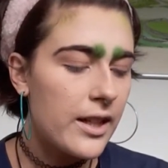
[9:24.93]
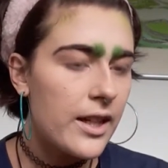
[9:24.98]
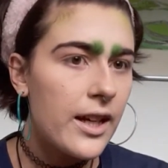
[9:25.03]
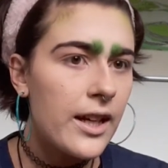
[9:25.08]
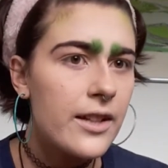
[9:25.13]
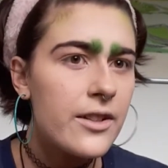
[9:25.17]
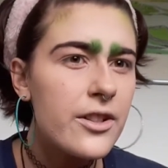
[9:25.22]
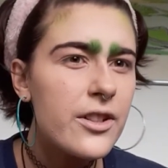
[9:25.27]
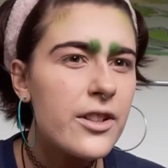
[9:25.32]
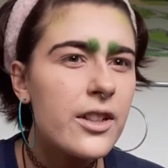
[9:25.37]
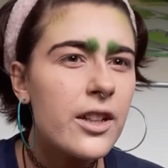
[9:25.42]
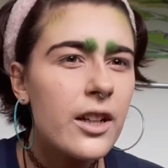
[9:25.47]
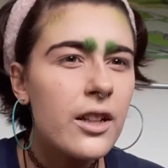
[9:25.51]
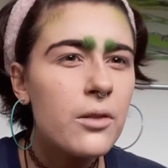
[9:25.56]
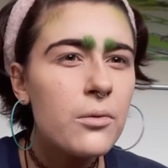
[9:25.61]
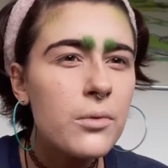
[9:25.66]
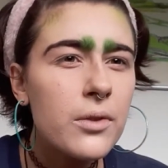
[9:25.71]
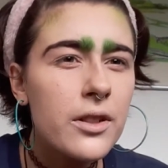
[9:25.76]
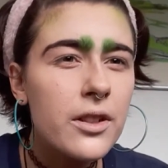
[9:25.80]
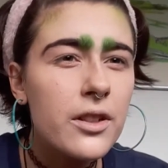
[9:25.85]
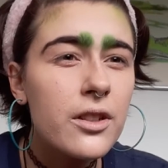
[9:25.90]
And you're gonna
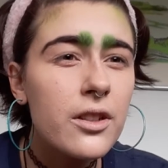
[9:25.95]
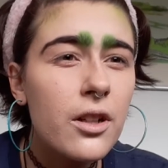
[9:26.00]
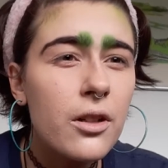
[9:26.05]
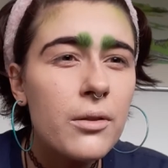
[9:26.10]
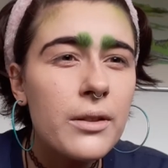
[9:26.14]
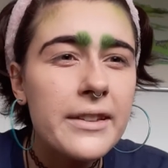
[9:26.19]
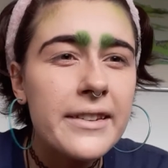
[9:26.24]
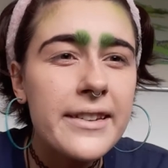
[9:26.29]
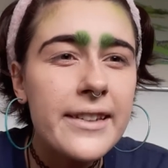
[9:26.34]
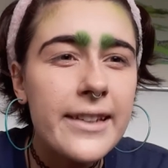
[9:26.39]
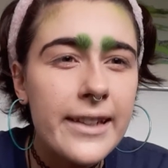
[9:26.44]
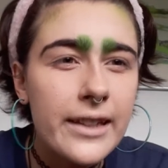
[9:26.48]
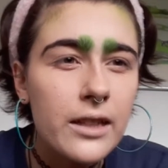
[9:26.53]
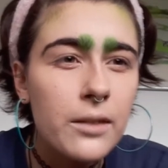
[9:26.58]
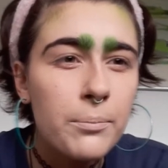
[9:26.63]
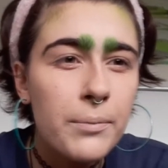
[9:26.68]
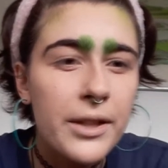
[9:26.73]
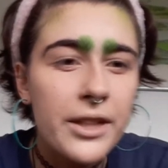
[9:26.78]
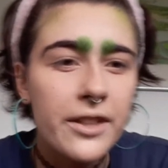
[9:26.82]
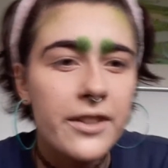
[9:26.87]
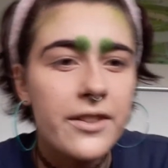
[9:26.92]
want to go a little
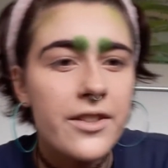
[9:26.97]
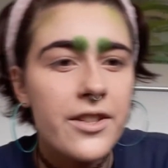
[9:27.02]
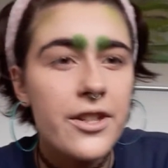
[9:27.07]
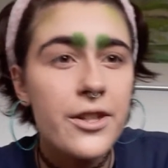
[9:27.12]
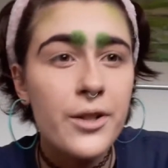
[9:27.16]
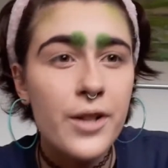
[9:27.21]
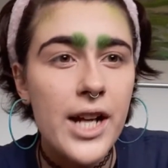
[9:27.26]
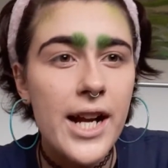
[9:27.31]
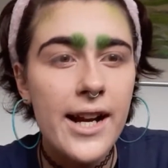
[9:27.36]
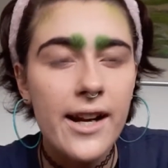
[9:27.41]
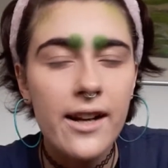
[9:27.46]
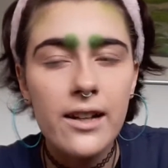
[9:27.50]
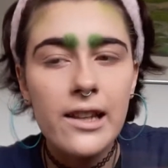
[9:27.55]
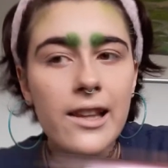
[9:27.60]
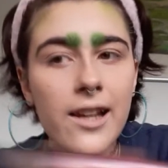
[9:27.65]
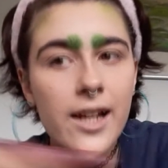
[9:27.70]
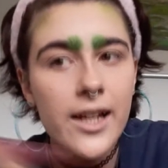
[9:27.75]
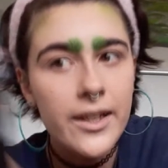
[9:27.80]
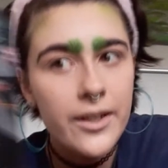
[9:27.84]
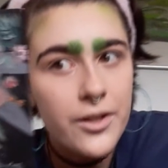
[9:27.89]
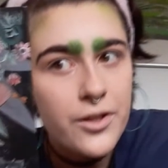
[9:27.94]
bit into your
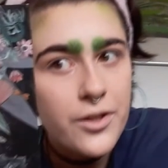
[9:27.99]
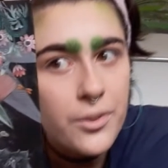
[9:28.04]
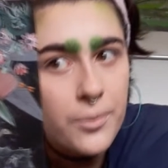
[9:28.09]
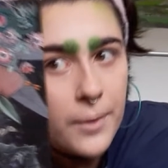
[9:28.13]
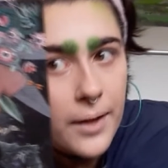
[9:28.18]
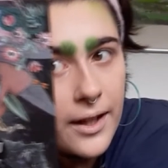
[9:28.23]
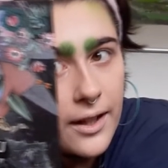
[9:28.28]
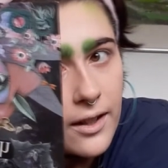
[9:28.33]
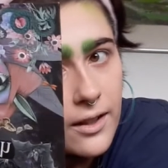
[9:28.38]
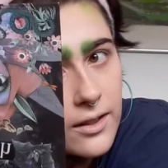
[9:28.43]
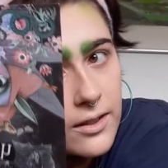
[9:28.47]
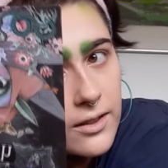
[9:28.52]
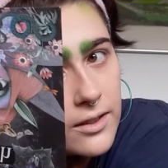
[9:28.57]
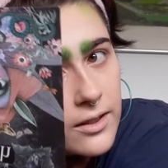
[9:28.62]
hairline as well.